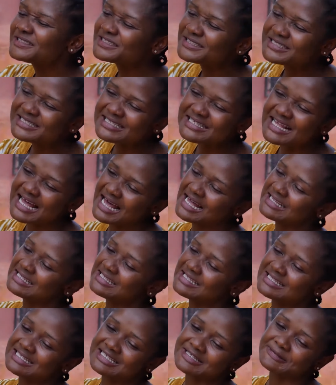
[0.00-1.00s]
Just
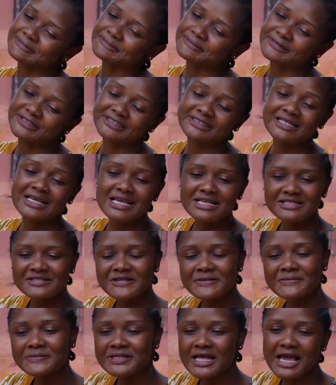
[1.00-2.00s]
that.
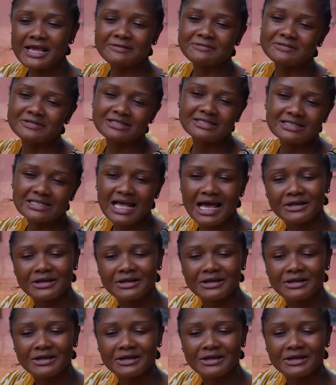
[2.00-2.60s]
Sometimes